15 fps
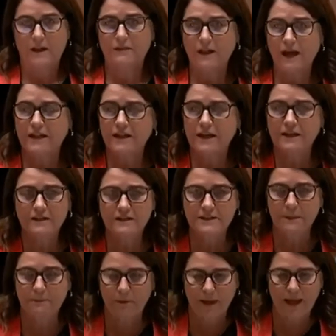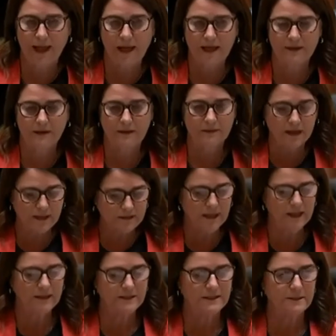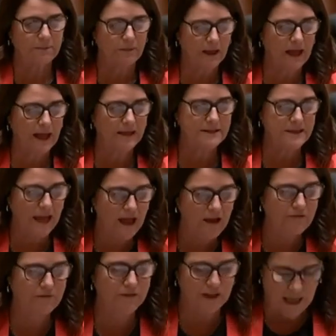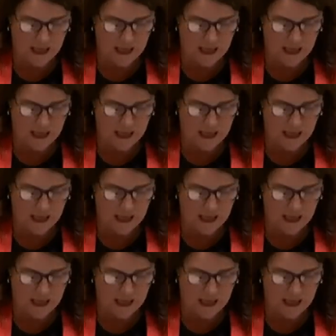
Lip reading: They needed to plan. They needed to plan to have the